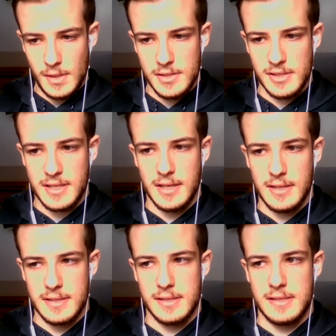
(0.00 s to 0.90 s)
just
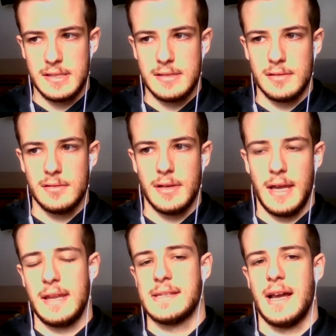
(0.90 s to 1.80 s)
because still
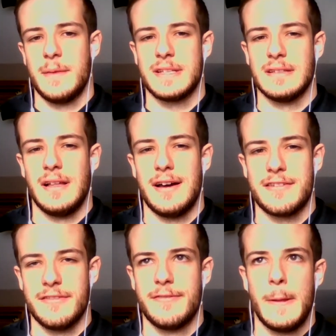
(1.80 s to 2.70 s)
ahead of time it's a lot
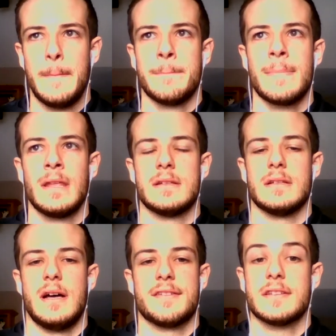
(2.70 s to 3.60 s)
of
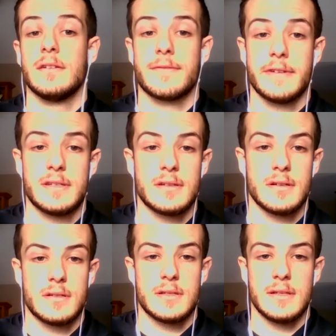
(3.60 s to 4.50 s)

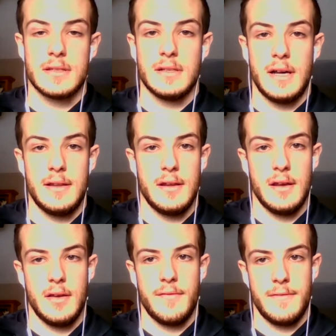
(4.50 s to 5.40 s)
self-research. It's a lot
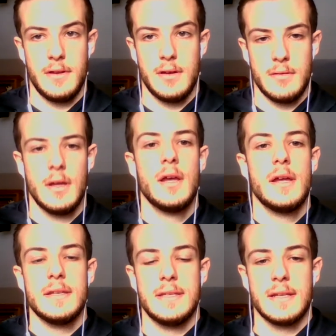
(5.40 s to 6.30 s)
of
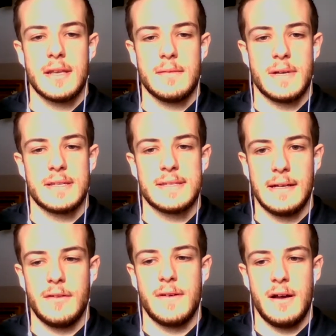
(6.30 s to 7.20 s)
digging
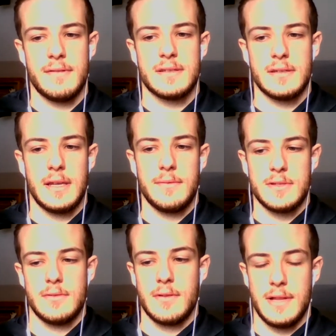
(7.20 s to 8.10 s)
myself. Obviously he was
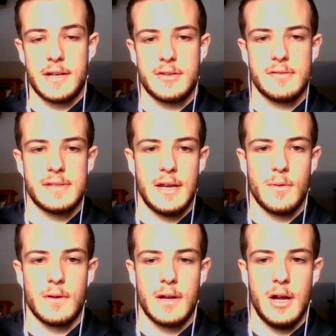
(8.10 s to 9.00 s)
doing lectures that
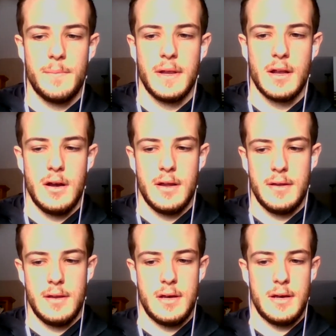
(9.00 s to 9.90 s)
were helping
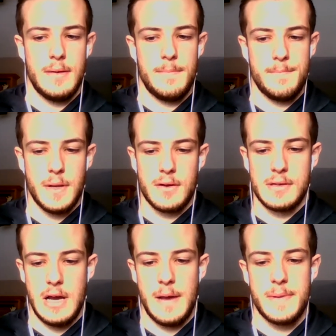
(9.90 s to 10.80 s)
on bigger
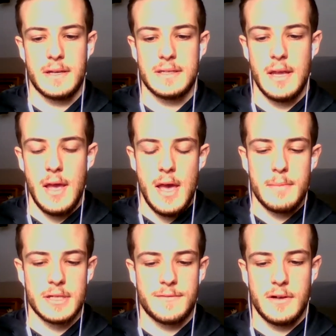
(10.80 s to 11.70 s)
topics,
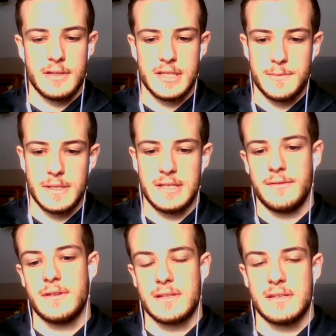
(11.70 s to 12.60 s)
but as far as
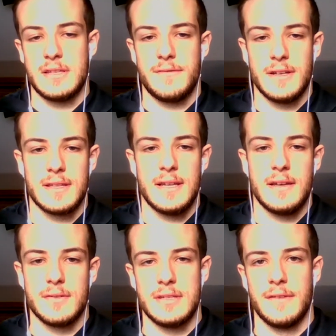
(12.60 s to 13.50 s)
specifics and stuff like that, that
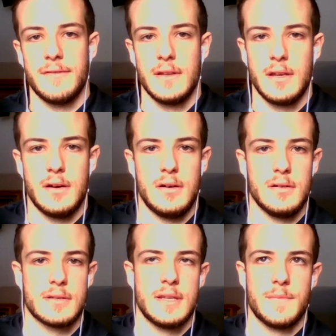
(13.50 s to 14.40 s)
was definitely all
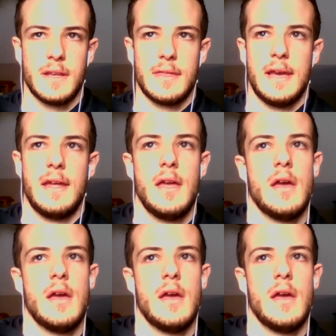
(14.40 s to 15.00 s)
something that